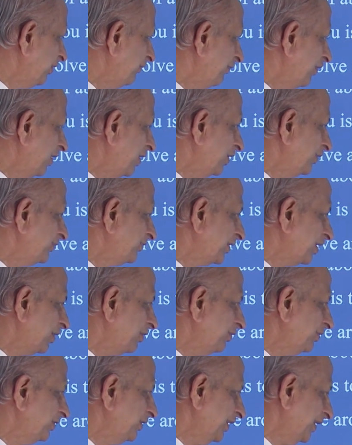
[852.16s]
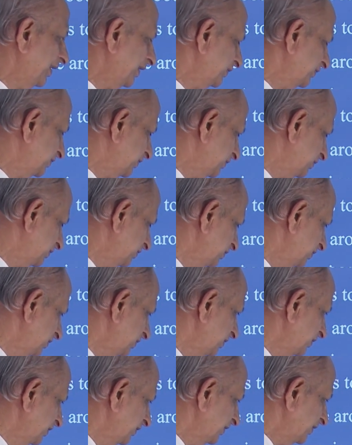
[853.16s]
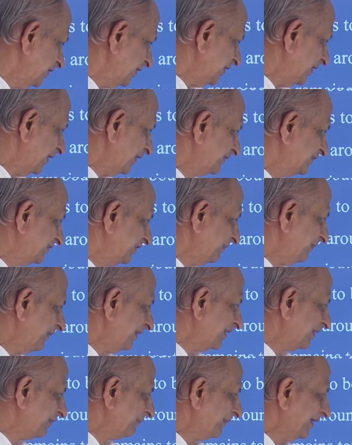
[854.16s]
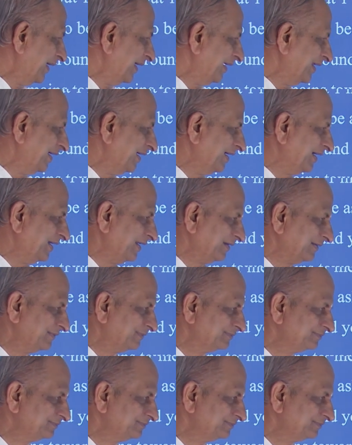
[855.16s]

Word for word: revolves around the earth in a similar manner.